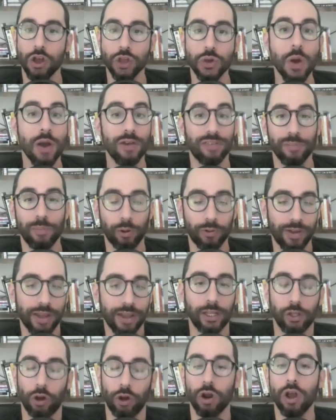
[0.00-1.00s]
US in
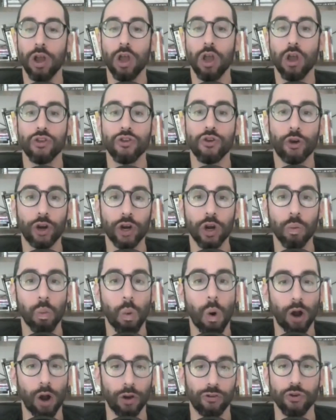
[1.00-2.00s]
particular you're going to
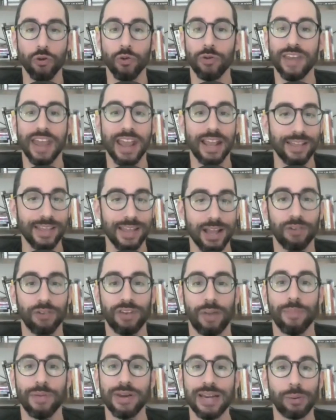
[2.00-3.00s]
want to take the LSAT
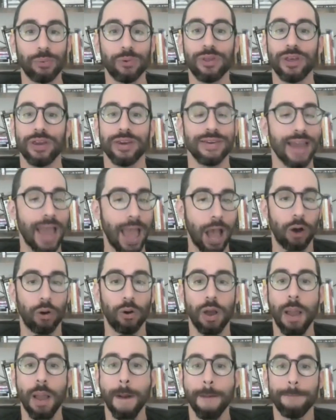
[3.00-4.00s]
and be done with it now
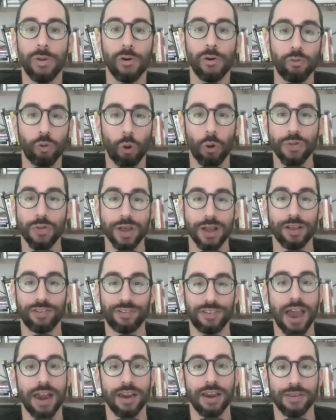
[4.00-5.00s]
before things
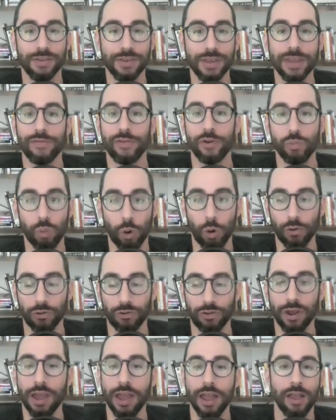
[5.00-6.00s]
get even worse
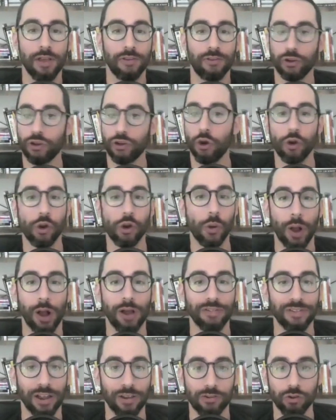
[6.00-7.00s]
secure your
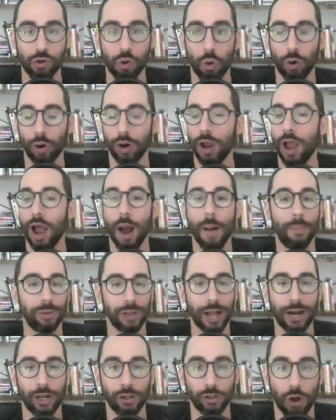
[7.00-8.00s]
LSAT score apply
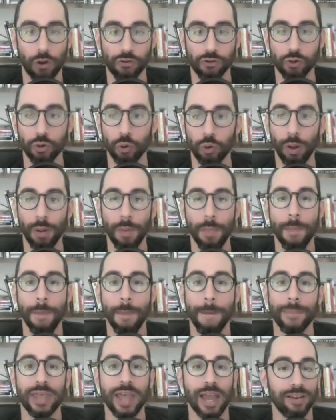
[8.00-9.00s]
to law school
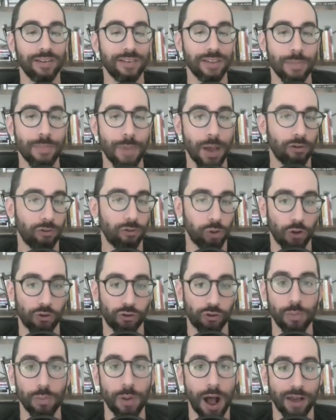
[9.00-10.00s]
get into the best law
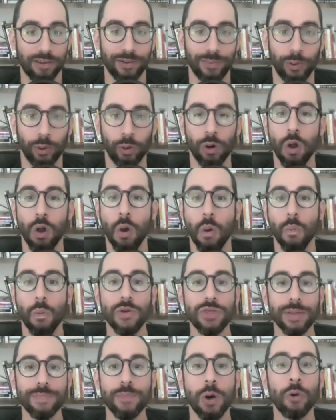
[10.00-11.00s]
school possible with
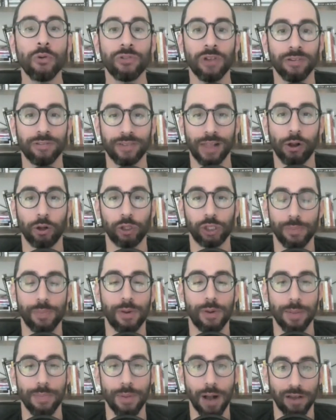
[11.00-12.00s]
the most scholarship
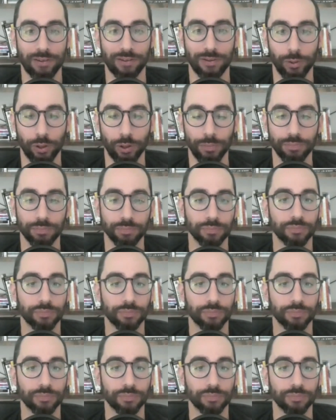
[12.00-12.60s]
money possible